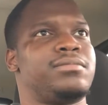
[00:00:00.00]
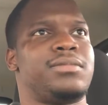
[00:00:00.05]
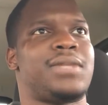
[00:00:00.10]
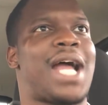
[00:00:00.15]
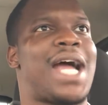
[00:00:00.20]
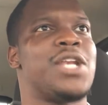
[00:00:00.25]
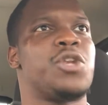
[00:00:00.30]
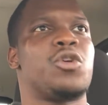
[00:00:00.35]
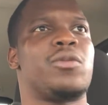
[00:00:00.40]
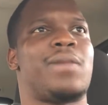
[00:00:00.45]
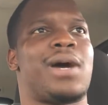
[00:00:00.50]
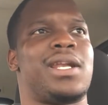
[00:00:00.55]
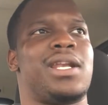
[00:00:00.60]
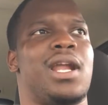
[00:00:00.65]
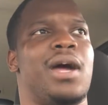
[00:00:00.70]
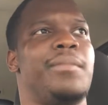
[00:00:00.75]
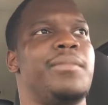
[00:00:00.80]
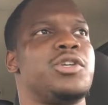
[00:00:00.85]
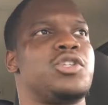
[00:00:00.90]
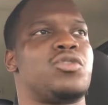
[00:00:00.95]
not doing my
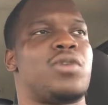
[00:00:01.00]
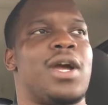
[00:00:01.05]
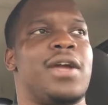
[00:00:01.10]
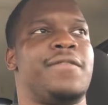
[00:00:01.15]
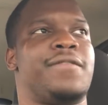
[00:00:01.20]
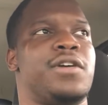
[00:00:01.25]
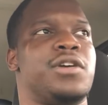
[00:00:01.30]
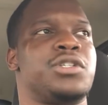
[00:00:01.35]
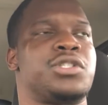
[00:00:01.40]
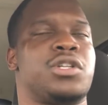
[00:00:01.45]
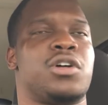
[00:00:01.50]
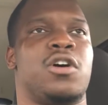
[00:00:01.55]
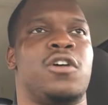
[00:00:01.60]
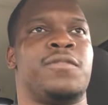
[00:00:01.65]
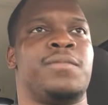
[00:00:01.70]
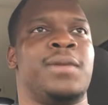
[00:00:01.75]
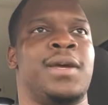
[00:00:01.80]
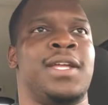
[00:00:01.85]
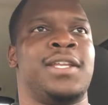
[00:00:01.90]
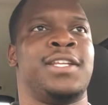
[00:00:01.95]
numbers right. First
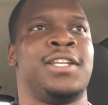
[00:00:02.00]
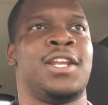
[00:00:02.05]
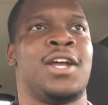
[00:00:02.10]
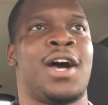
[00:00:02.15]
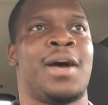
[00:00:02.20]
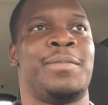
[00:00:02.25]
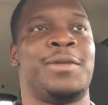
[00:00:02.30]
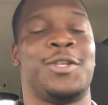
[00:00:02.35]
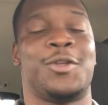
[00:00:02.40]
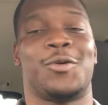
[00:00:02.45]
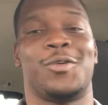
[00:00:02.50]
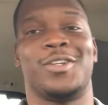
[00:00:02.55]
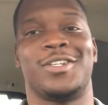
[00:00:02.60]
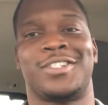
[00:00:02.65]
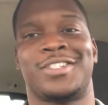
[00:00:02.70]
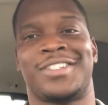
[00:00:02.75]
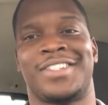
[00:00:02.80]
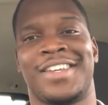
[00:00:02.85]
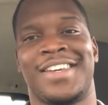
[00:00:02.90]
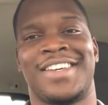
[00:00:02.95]
off, man, you know, I've been doing
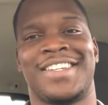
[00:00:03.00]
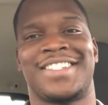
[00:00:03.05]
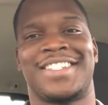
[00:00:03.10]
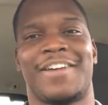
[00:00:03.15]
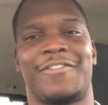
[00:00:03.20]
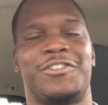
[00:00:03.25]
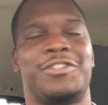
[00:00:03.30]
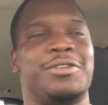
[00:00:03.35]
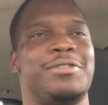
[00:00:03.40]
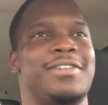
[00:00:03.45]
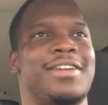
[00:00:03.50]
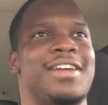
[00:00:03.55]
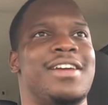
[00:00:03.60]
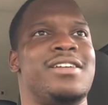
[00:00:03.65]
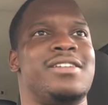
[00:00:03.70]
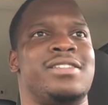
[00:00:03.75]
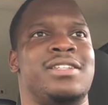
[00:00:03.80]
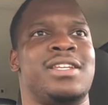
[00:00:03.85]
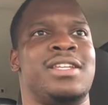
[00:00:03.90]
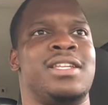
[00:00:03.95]
this stuff 2
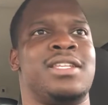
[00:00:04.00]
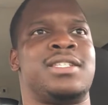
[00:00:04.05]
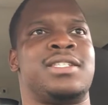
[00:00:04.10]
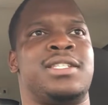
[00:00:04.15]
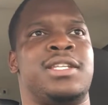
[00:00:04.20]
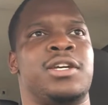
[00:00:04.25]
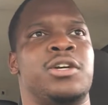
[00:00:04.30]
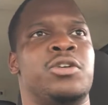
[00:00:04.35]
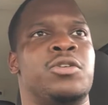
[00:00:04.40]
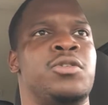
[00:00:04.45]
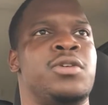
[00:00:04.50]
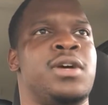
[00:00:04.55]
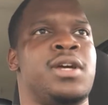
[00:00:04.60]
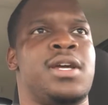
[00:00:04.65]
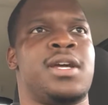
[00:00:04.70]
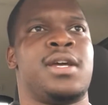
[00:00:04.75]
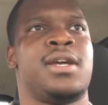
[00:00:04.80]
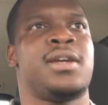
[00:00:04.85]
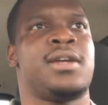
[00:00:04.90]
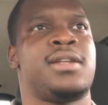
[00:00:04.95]
years, and it's still
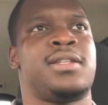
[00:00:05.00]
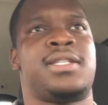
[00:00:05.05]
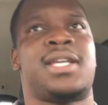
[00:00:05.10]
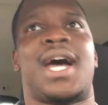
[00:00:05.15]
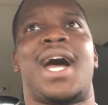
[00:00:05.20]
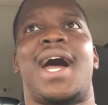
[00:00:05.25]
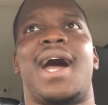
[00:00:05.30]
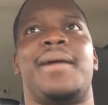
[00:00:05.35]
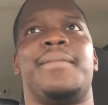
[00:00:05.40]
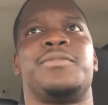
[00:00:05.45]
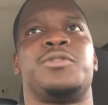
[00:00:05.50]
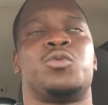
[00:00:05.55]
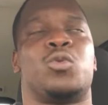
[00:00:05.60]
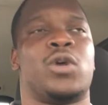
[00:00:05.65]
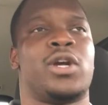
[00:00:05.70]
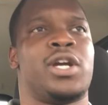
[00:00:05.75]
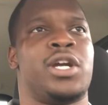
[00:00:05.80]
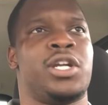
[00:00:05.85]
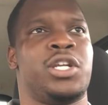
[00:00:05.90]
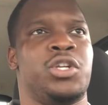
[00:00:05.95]
times
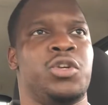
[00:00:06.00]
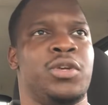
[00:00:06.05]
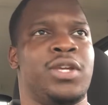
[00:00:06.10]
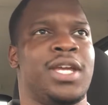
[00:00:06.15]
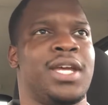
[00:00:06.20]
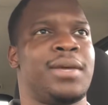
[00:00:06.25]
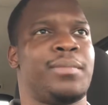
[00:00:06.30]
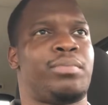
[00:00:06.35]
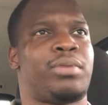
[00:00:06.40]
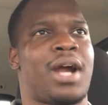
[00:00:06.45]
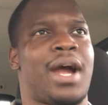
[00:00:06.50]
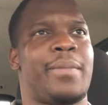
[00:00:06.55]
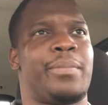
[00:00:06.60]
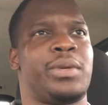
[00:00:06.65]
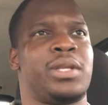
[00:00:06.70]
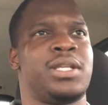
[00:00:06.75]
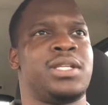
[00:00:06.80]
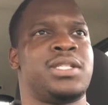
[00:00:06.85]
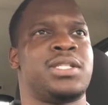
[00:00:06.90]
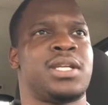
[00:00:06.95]
where you get
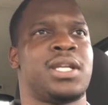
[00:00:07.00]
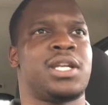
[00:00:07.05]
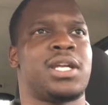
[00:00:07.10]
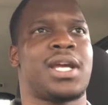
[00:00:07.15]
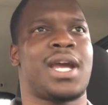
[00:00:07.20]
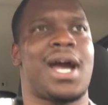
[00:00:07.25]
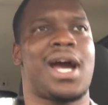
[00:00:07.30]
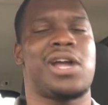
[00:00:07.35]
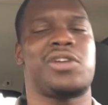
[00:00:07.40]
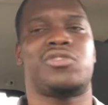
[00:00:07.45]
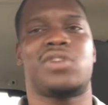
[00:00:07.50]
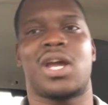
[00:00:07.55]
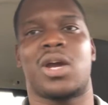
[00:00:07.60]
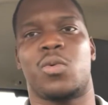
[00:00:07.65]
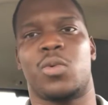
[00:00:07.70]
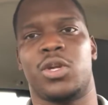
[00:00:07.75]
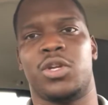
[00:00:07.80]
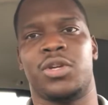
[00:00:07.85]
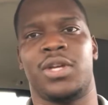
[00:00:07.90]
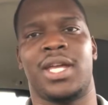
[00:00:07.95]
properties under contract
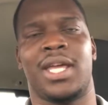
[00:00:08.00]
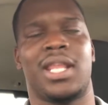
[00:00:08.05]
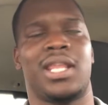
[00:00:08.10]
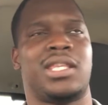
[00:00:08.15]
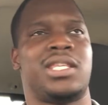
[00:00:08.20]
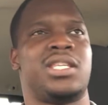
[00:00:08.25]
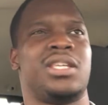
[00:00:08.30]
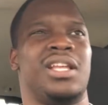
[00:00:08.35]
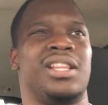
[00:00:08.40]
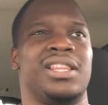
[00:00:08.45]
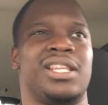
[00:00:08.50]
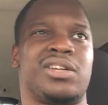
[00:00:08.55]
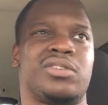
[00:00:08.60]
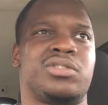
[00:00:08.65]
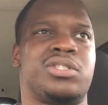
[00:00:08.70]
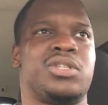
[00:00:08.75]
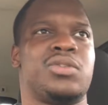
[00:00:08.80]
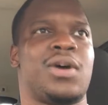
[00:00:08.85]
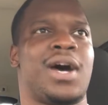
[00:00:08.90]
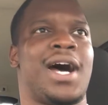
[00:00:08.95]
where you get it a
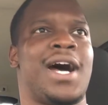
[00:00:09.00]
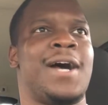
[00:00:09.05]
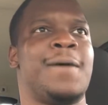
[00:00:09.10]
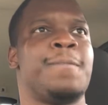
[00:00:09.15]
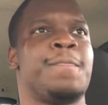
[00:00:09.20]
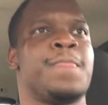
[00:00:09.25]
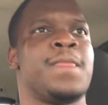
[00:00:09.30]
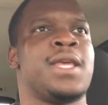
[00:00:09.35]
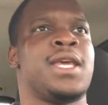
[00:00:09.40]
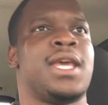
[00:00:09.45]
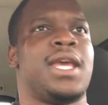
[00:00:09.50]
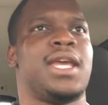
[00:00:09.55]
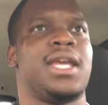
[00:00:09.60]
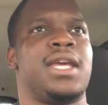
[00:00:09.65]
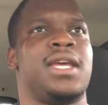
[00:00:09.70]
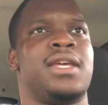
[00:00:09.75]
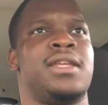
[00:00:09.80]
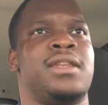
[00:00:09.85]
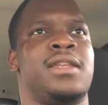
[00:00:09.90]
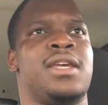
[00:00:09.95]
little too high,
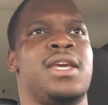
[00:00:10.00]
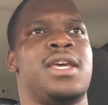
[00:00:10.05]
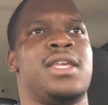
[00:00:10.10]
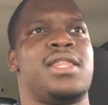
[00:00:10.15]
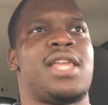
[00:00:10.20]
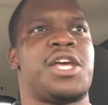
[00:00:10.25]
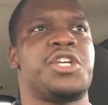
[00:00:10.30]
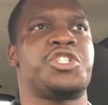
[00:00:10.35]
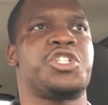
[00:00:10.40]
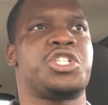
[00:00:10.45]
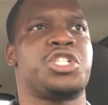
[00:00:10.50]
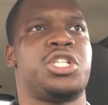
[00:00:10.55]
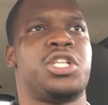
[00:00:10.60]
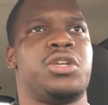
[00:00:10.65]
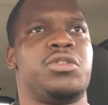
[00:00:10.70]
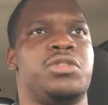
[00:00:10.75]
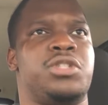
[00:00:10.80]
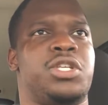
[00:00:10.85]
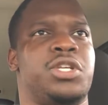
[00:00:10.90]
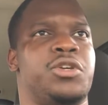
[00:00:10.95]
and that's just
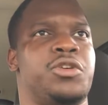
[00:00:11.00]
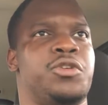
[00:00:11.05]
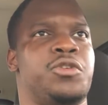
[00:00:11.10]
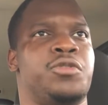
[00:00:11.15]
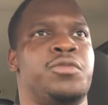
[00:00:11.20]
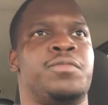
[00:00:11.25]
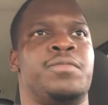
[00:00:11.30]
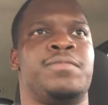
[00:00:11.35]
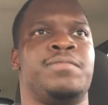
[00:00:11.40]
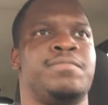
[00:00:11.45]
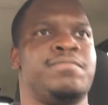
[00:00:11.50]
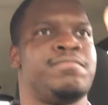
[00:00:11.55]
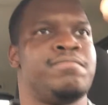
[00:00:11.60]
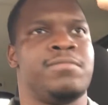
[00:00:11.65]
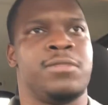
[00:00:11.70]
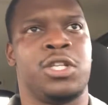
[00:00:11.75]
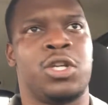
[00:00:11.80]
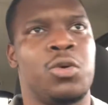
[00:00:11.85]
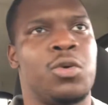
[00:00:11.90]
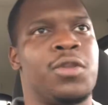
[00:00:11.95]
due to
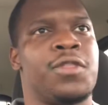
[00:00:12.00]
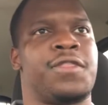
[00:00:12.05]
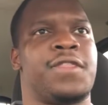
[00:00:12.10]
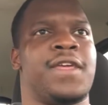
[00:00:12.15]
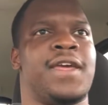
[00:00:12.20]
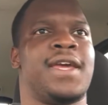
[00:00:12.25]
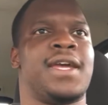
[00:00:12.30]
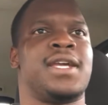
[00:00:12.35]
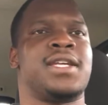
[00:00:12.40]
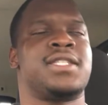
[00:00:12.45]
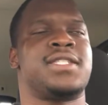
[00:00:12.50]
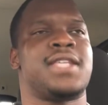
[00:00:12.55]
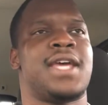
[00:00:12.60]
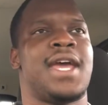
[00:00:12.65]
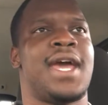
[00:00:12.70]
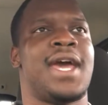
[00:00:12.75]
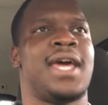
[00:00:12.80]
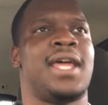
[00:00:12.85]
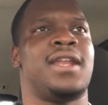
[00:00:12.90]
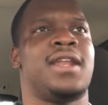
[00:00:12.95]
doing things
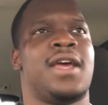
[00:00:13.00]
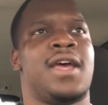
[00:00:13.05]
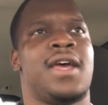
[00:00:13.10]
at